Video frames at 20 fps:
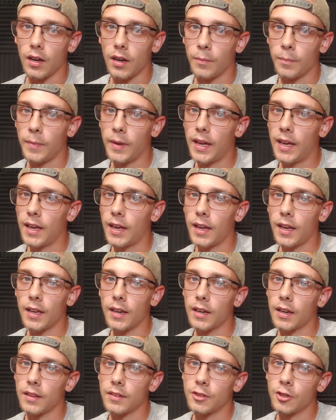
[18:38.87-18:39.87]

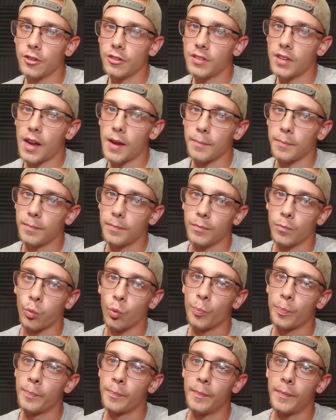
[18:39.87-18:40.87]
man, there's not
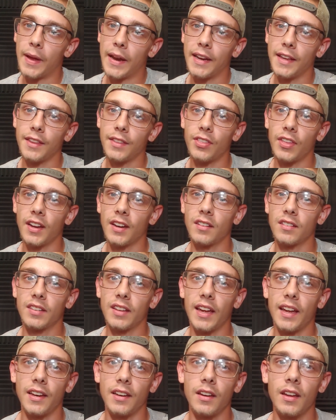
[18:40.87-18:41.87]
many things
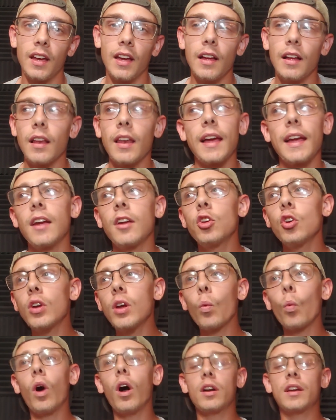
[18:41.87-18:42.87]
that... Like, you
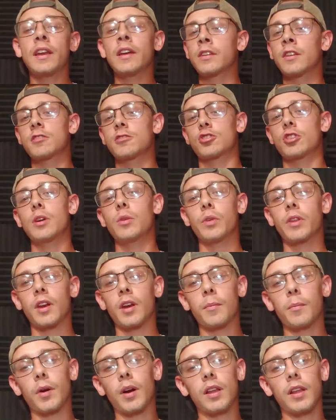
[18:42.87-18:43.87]
can walk down the street with an
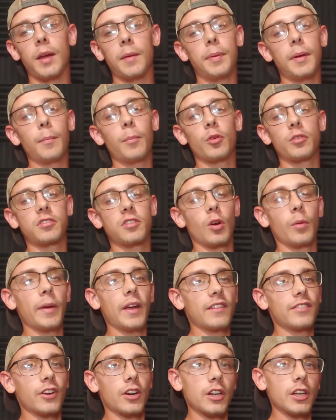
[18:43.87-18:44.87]
umbrella and people still
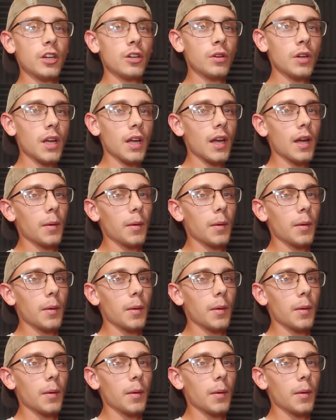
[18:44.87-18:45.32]
make fun of you.